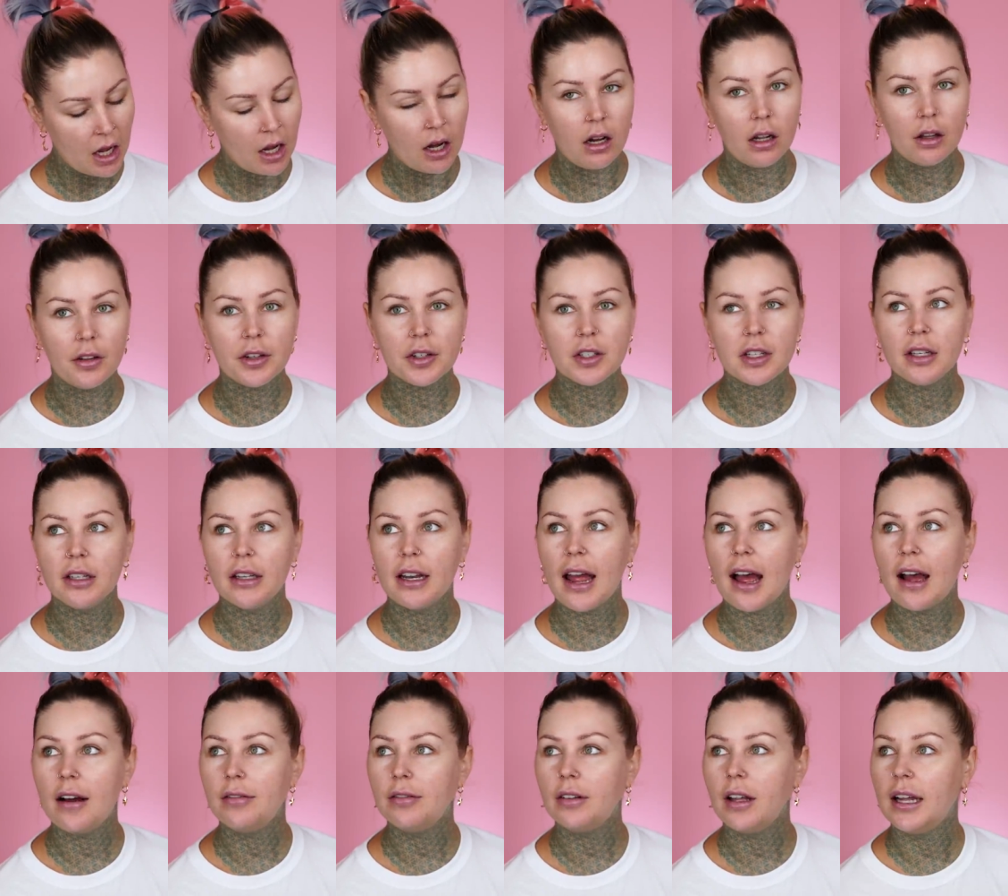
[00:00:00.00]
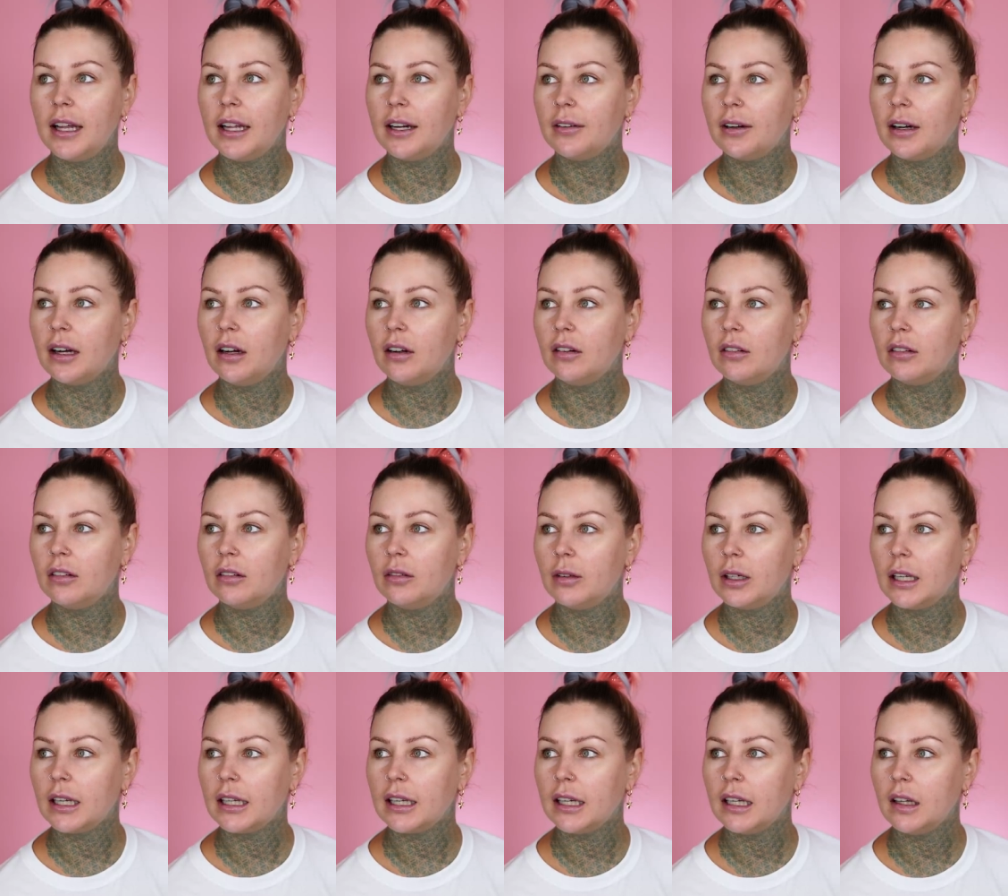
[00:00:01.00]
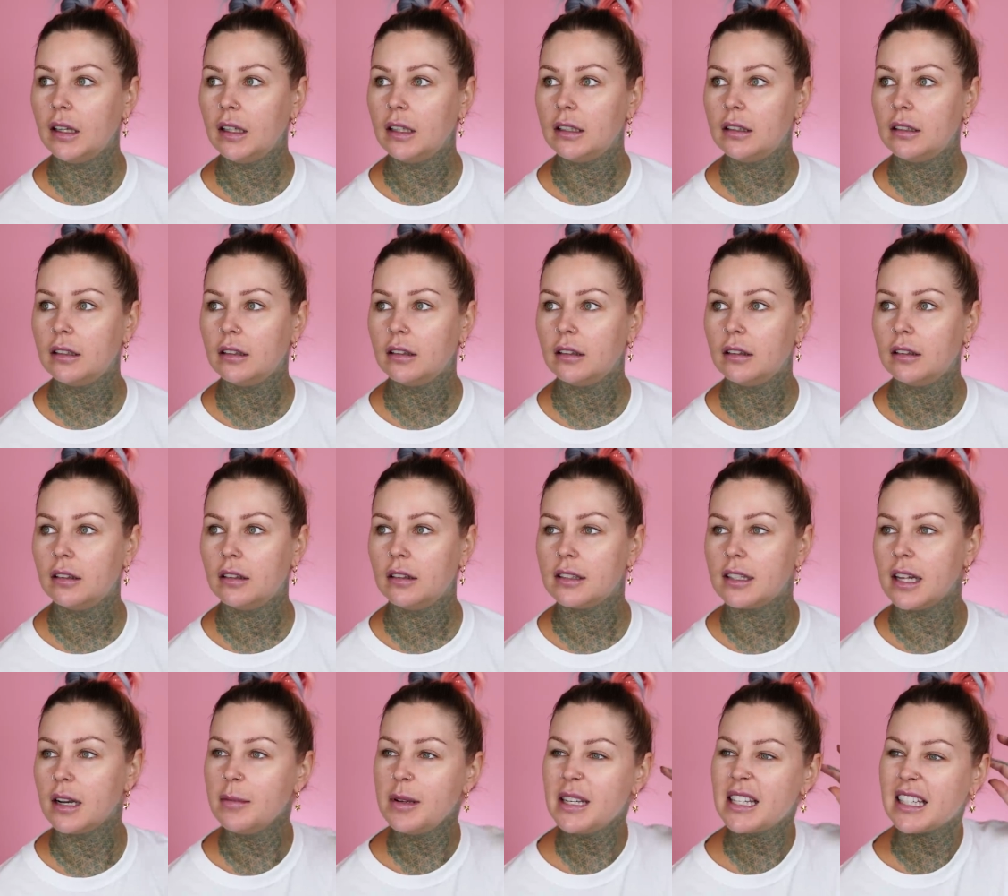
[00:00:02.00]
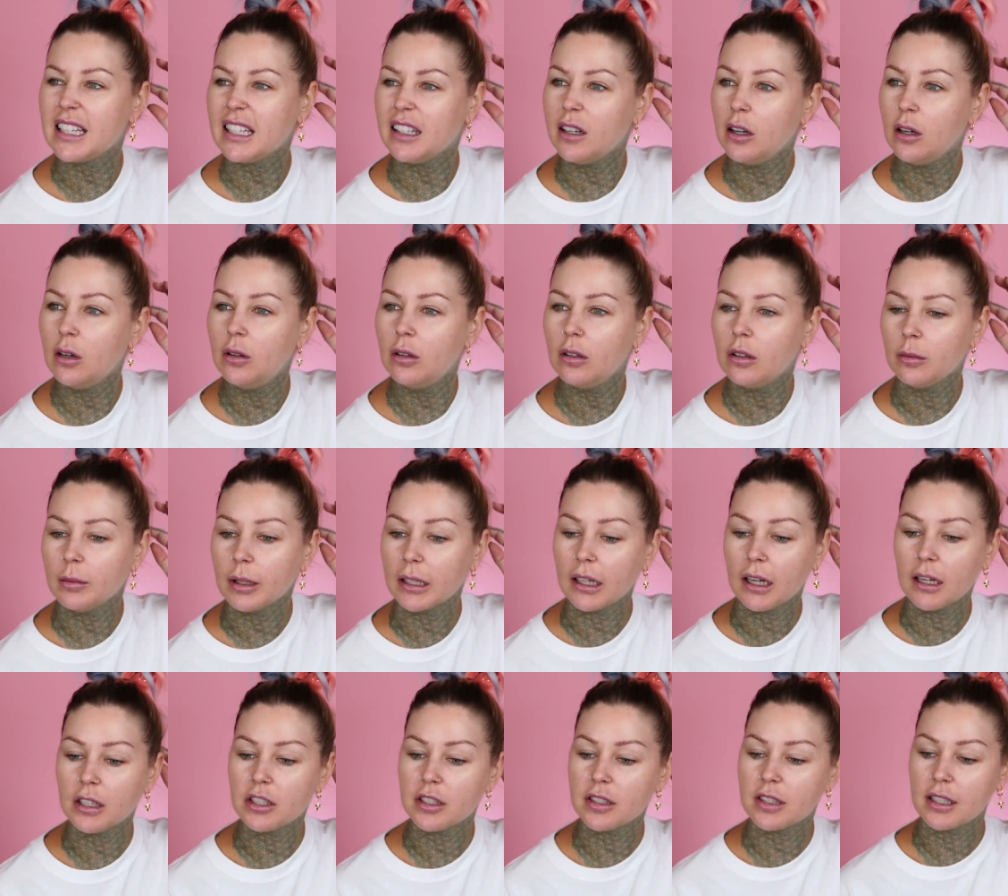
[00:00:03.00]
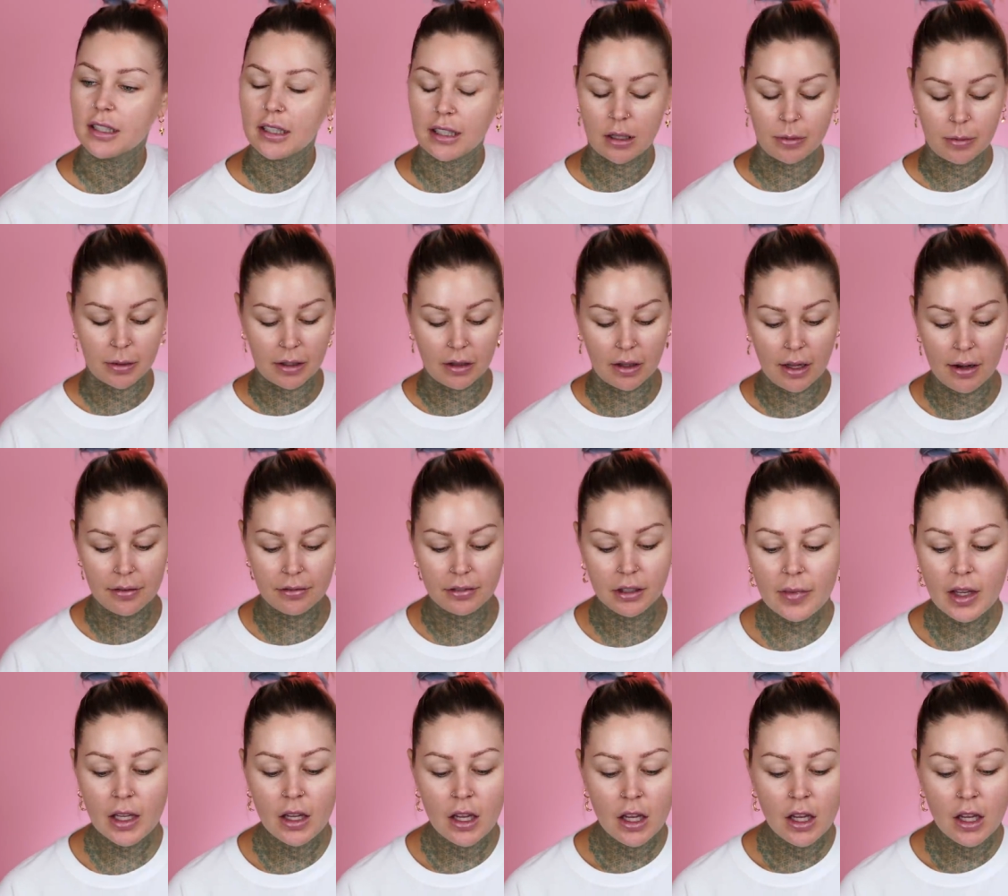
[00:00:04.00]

Oh, there's a gnat flying around. Gotta kill it. Is that a mosquito? Oh my gosh, it's gonna eat me alive.